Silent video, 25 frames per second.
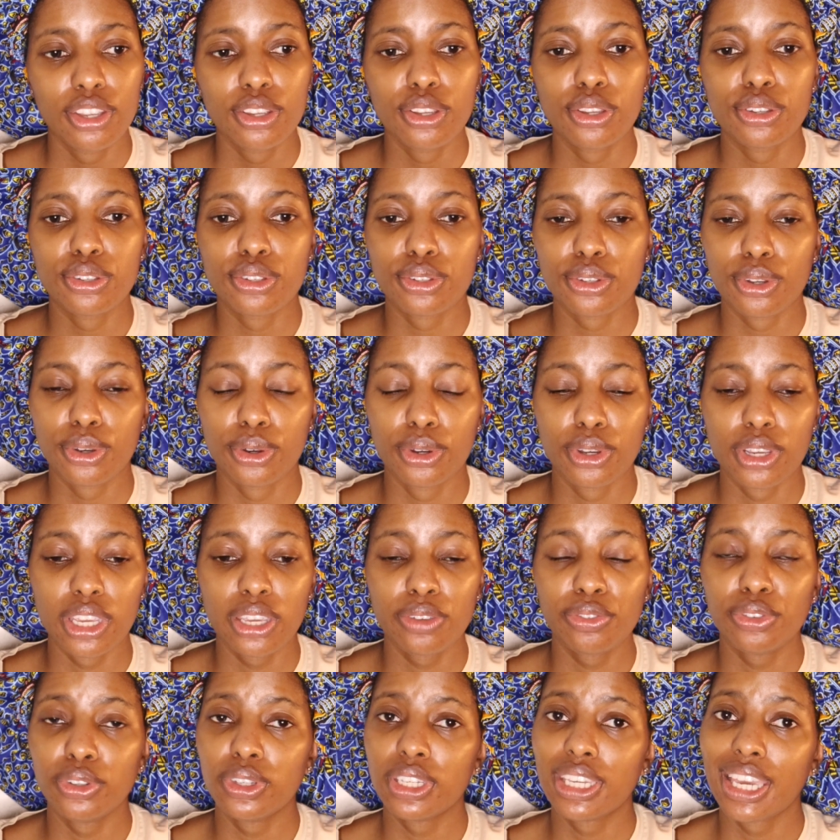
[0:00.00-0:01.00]
So
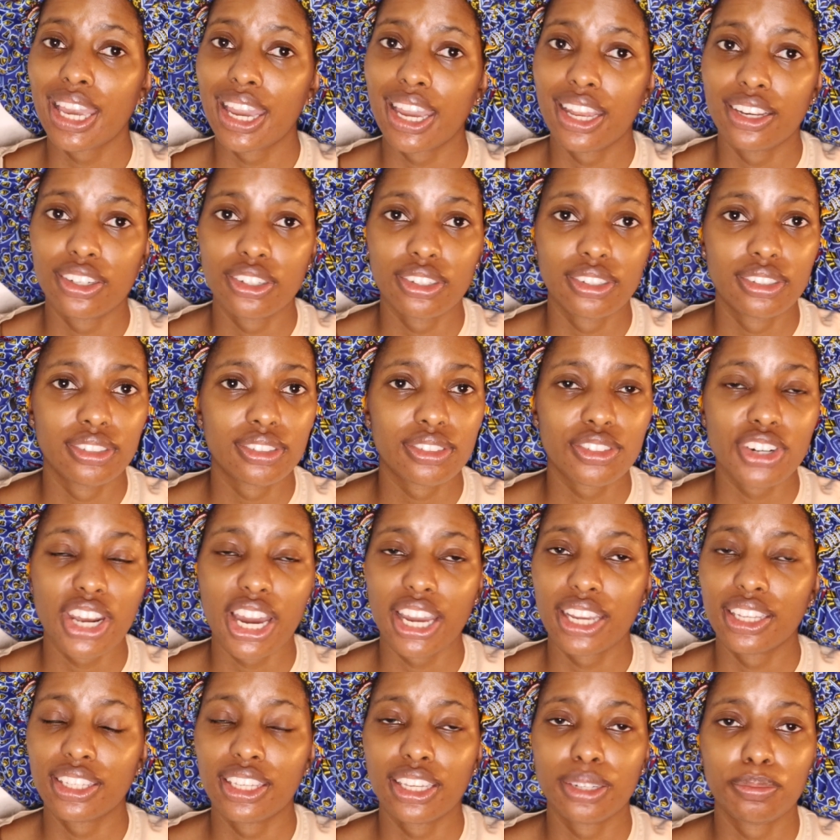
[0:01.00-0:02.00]
if you can
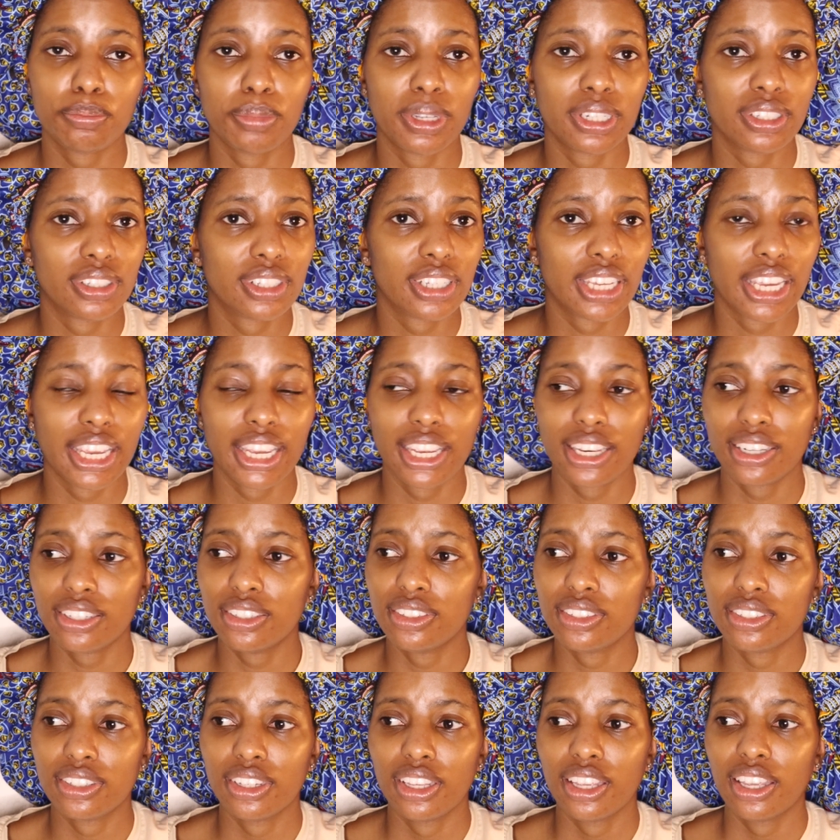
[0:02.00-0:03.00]
try get medical
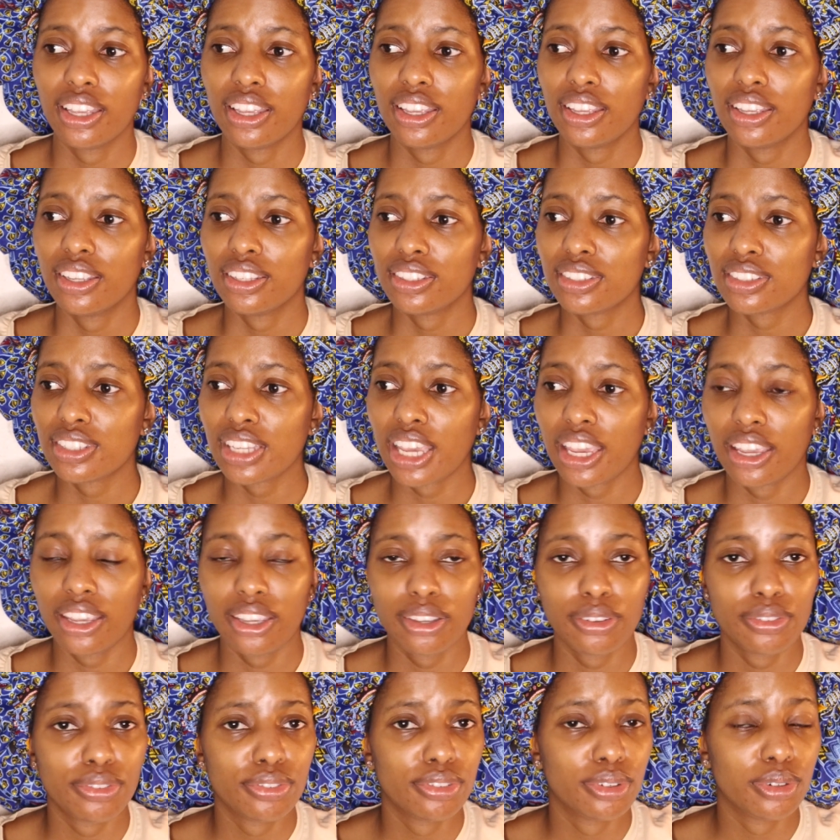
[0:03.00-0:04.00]
aid,
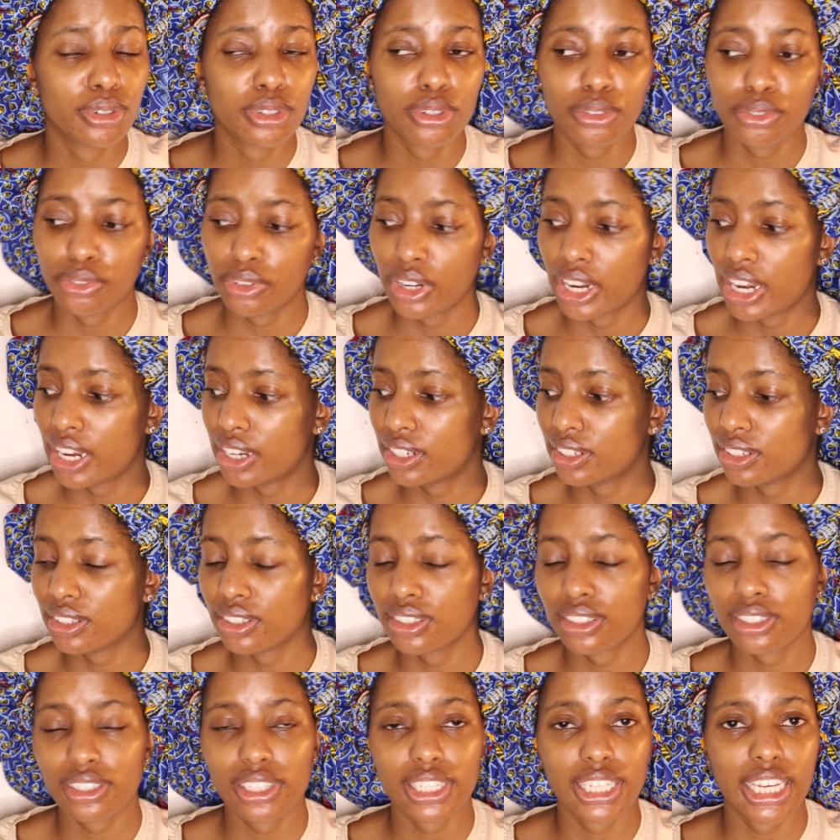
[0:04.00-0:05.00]
save for a
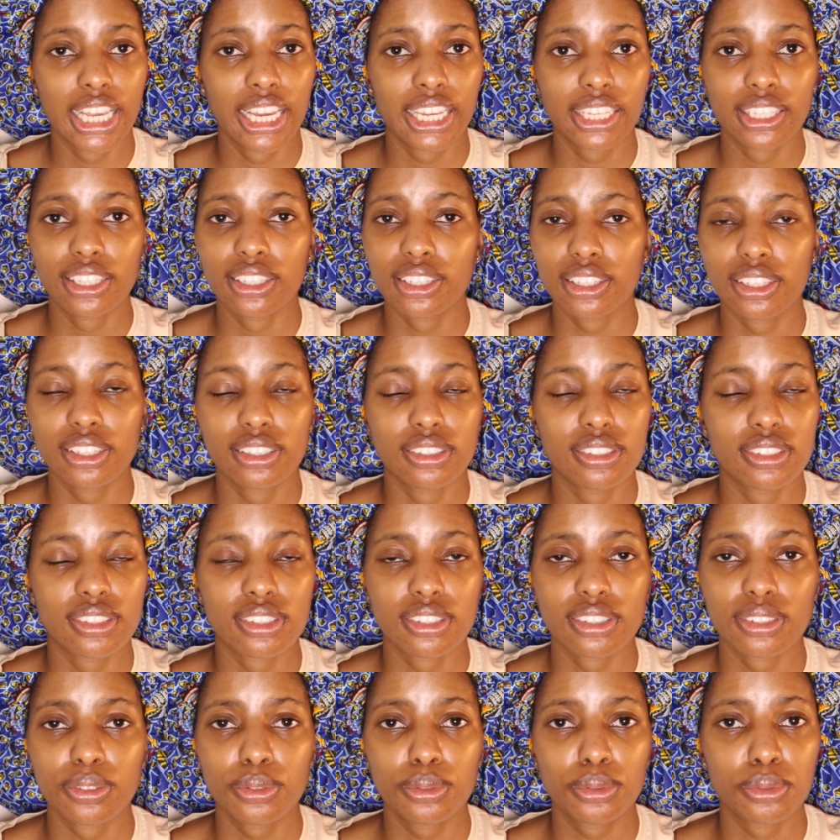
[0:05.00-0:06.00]
friend, like
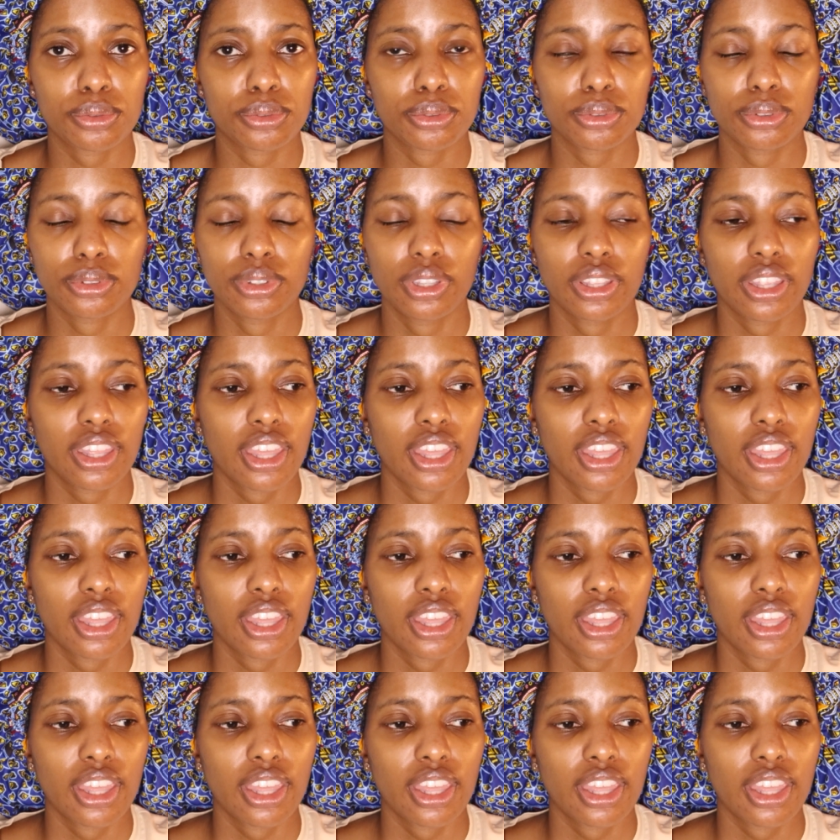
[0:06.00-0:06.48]
it's oof.